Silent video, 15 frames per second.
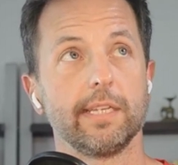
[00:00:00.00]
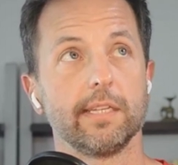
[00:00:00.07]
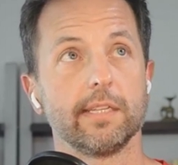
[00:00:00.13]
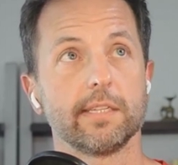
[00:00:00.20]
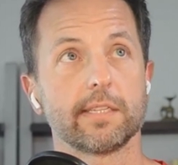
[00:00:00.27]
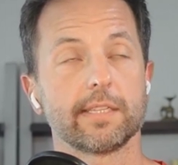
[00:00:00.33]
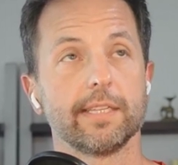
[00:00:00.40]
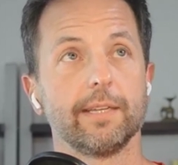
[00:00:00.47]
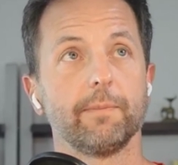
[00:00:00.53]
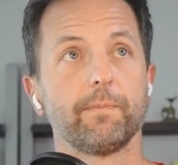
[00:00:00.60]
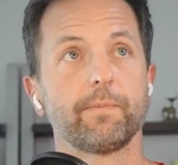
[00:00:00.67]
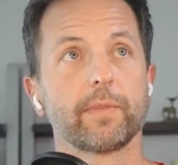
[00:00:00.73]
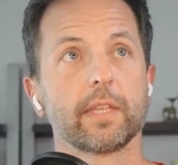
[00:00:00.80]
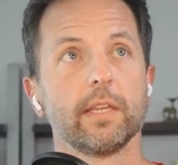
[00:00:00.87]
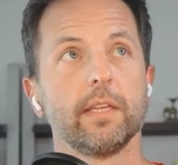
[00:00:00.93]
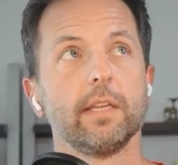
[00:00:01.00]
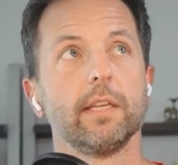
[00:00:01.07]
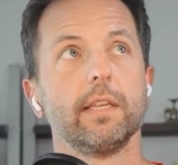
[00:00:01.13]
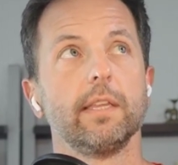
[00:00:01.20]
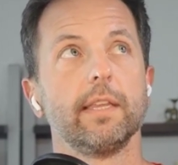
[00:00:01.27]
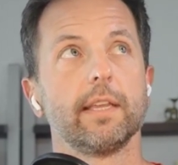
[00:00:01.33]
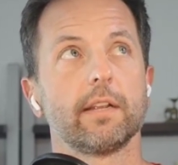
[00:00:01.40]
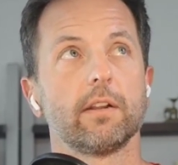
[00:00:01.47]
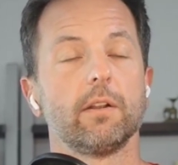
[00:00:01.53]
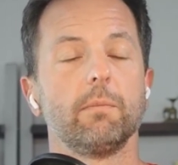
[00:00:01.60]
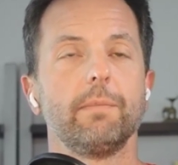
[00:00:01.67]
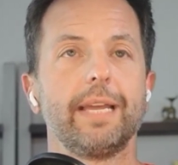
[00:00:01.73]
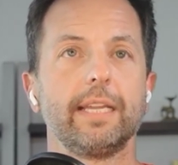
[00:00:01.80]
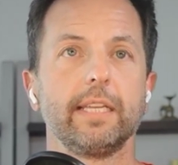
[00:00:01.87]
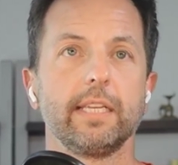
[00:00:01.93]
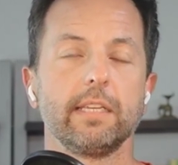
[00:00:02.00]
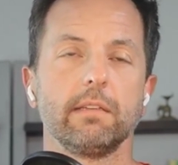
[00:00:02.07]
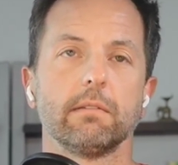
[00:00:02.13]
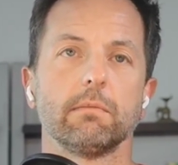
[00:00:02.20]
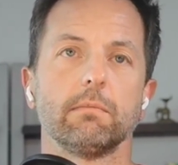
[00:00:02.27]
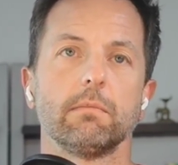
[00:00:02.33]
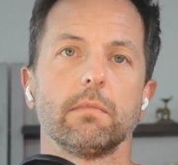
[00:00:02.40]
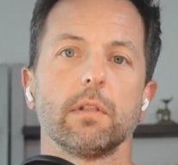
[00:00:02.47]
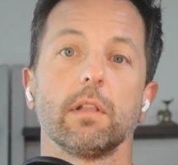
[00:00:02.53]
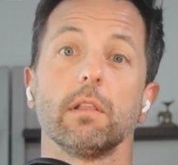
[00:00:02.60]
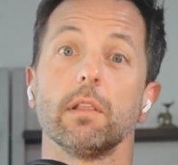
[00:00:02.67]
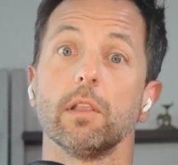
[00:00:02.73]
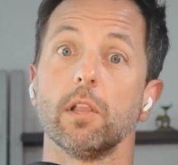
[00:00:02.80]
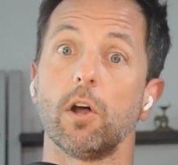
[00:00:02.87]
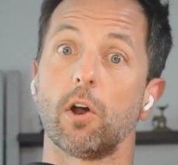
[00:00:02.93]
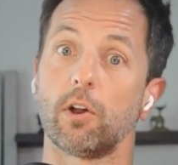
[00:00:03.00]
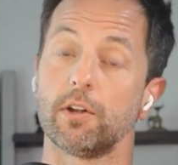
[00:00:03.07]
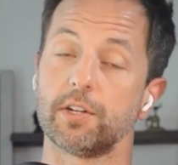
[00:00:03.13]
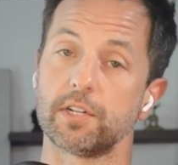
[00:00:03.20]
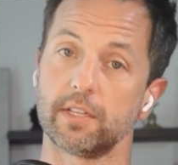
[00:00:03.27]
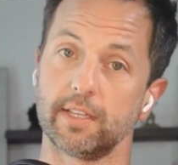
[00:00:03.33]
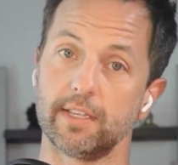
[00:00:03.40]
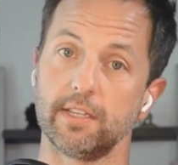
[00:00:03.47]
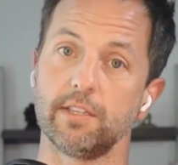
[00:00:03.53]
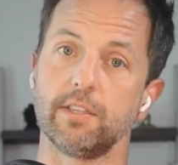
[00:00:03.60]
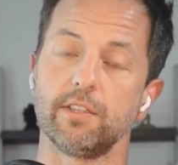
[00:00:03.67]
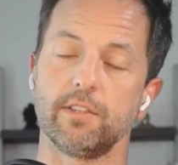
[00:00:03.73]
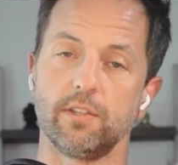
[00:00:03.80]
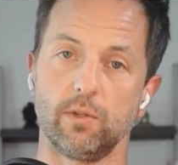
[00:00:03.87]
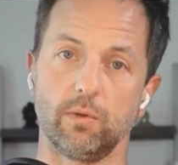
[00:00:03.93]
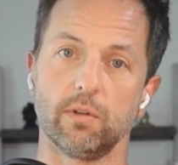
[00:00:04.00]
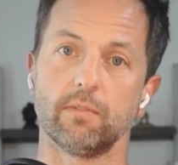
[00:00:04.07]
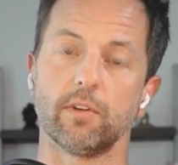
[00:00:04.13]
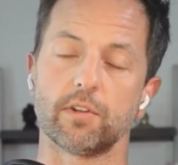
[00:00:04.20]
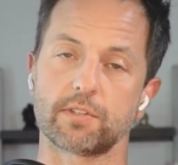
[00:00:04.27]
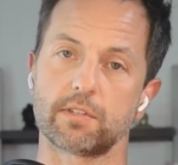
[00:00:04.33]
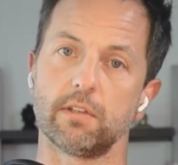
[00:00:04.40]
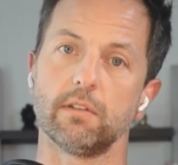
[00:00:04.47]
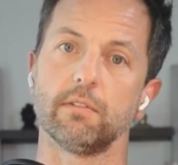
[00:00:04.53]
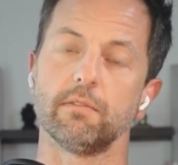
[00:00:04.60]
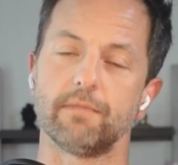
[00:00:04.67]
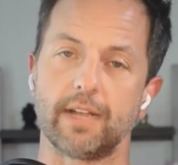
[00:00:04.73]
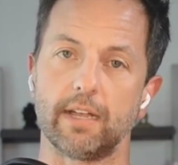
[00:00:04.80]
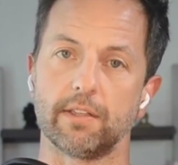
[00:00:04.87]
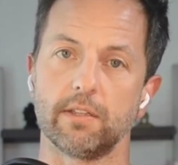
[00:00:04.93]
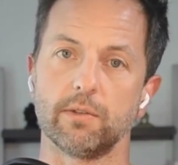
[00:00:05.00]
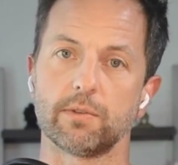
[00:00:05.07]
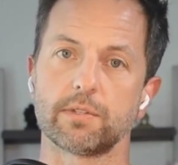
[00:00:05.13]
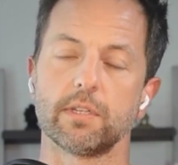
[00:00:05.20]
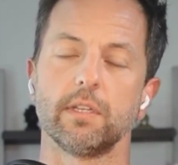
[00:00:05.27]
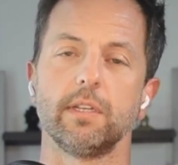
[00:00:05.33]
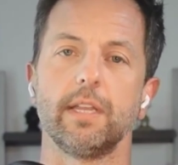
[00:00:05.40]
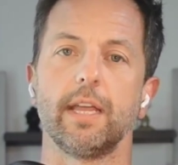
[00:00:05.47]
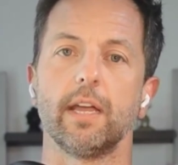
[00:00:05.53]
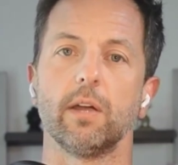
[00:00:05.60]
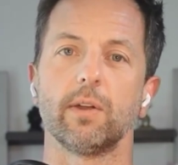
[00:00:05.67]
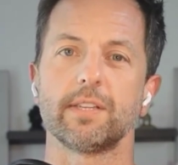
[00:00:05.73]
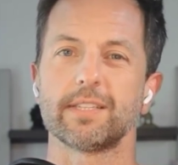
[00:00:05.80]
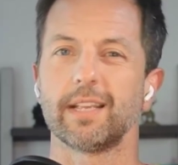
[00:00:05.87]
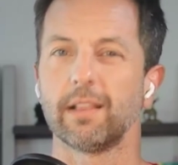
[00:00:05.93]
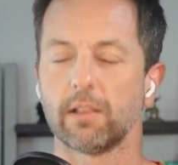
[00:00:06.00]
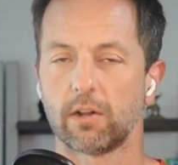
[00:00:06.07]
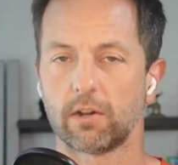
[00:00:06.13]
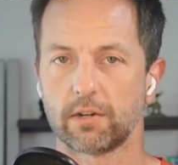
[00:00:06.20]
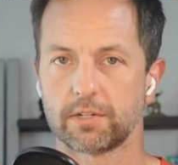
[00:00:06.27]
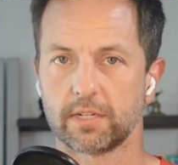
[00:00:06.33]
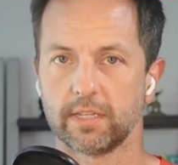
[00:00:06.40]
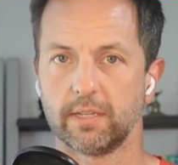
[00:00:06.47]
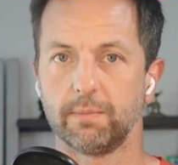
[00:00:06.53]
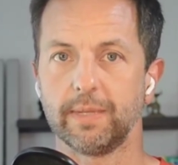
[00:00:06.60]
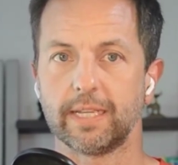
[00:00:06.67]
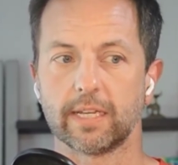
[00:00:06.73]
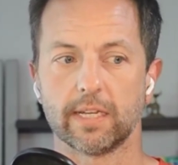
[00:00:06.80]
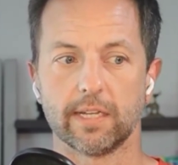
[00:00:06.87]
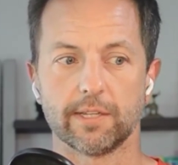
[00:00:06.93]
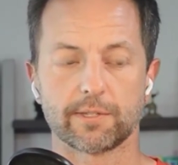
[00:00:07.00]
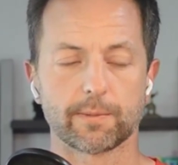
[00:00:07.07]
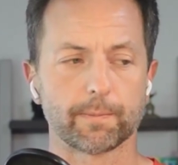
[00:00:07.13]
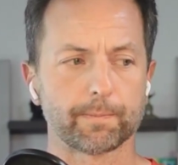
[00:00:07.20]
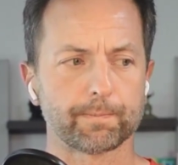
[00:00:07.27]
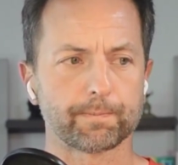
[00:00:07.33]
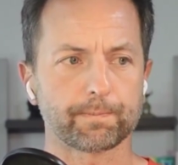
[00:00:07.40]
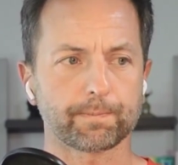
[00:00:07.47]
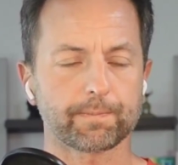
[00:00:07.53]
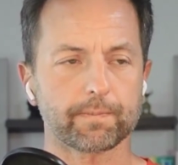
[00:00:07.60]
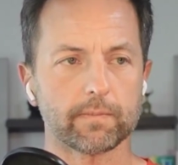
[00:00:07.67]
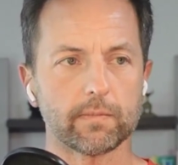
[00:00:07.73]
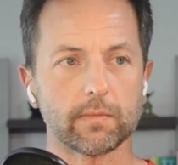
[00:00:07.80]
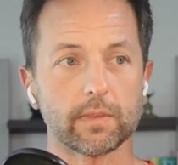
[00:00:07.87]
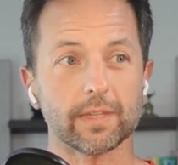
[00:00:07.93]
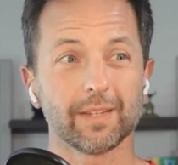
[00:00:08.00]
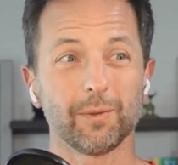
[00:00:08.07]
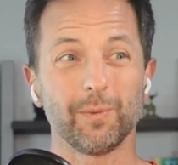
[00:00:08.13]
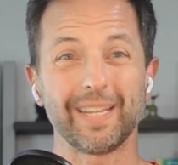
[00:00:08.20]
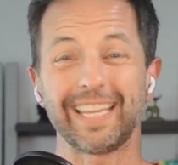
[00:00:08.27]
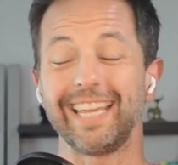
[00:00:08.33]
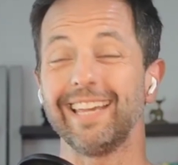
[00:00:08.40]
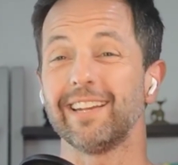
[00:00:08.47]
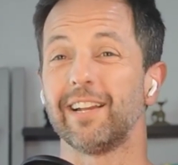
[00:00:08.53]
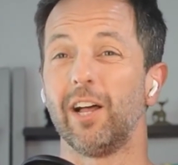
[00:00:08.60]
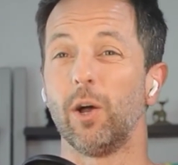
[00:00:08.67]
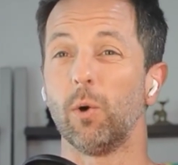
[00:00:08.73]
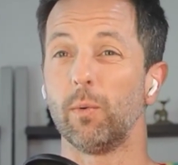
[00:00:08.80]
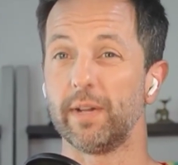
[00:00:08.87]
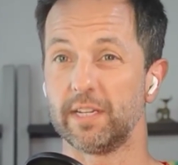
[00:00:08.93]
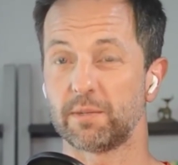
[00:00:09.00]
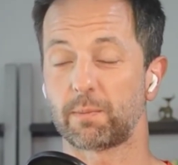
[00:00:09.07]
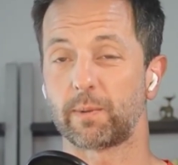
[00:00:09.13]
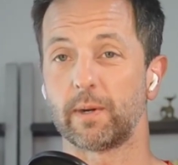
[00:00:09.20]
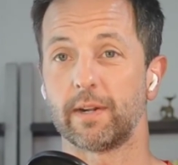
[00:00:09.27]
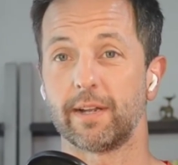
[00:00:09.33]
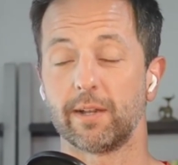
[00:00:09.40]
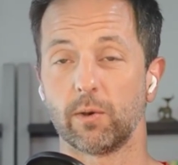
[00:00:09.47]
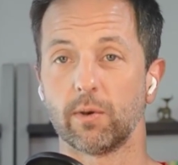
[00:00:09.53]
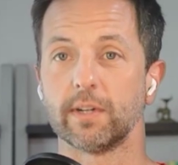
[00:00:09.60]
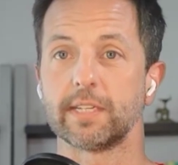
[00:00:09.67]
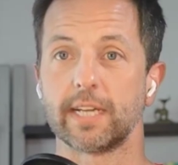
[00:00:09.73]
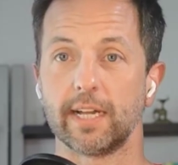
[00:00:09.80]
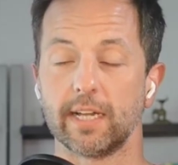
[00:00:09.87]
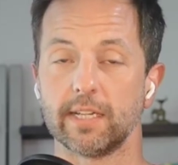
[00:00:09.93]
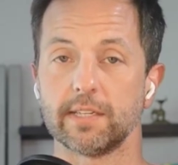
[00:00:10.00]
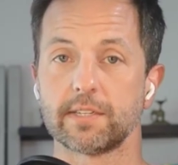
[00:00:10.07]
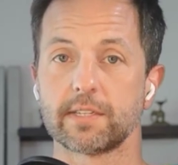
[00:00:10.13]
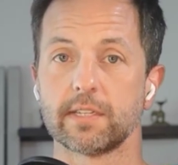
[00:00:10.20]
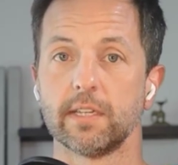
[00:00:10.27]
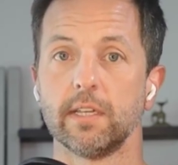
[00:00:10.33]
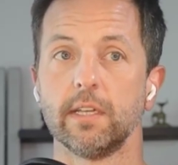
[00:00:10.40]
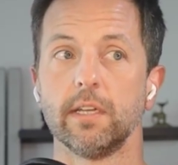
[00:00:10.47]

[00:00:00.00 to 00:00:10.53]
is that there are many largely universal values. Now, I say largely because we can't always prioritize